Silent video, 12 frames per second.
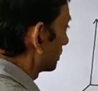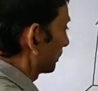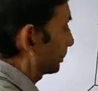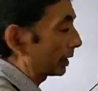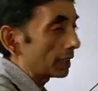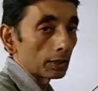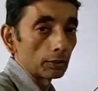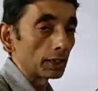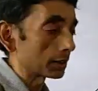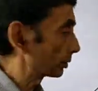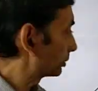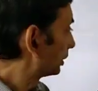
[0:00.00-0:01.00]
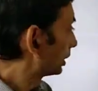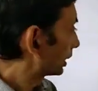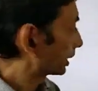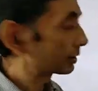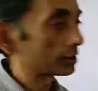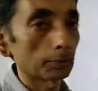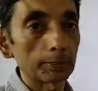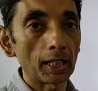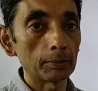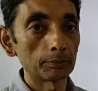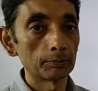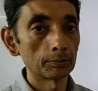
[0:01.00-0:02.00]
perpendicular to each of
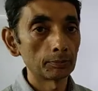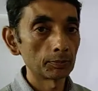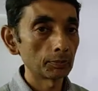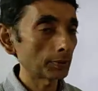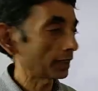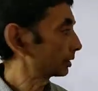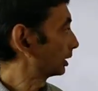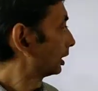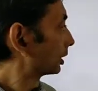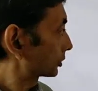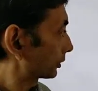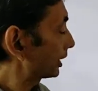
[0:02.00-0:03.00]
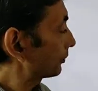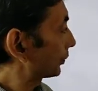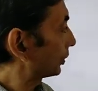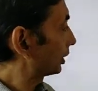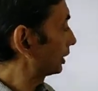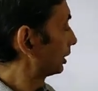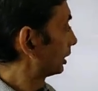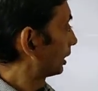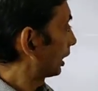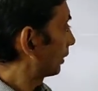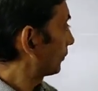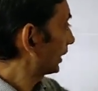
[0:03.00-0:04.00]
them, right? So therefore
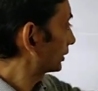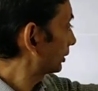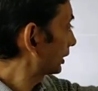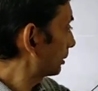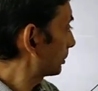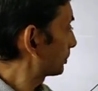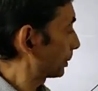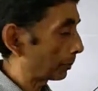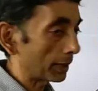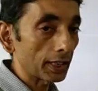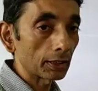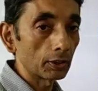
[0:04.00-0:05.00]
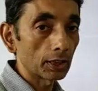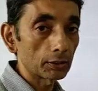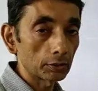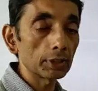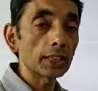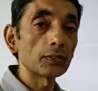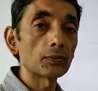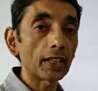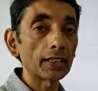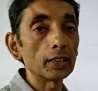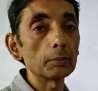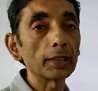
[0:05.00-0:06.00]
a vector can be perpendicular to
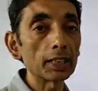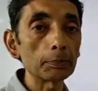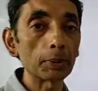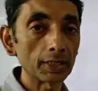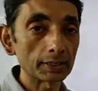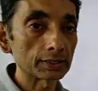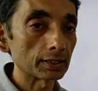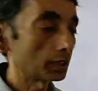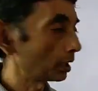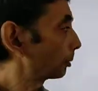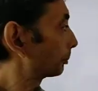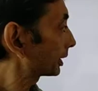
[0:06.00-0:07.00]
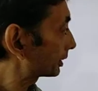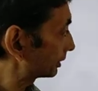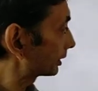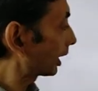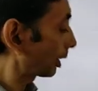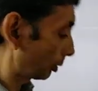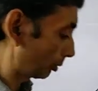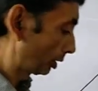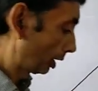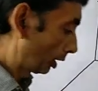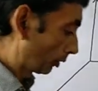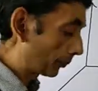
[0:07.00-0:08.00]
infinitely many planes. But
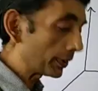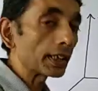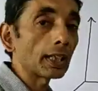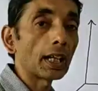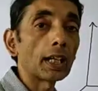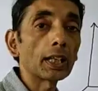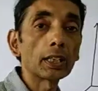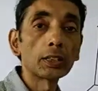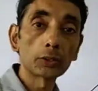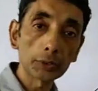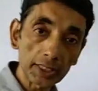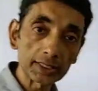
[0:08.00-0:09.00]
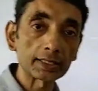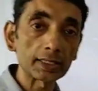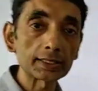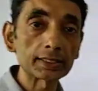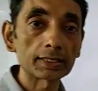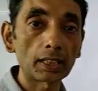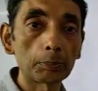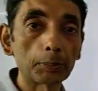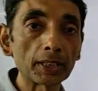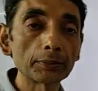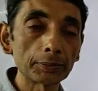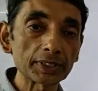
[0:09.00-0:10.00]
now we are to discuss a
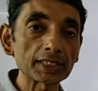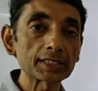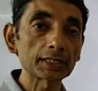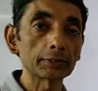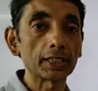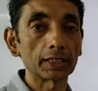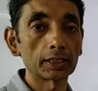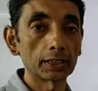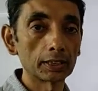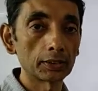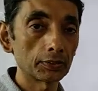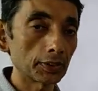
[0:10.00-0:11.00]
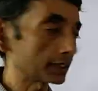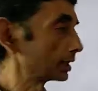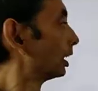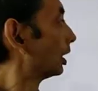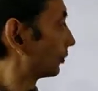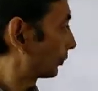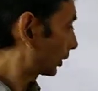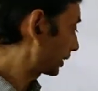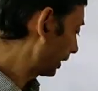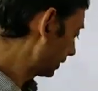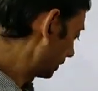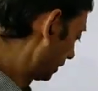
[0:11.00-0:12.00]
plane which is unique, right? For
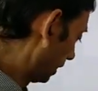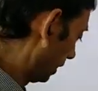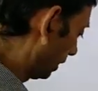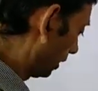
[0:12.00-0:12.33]
that,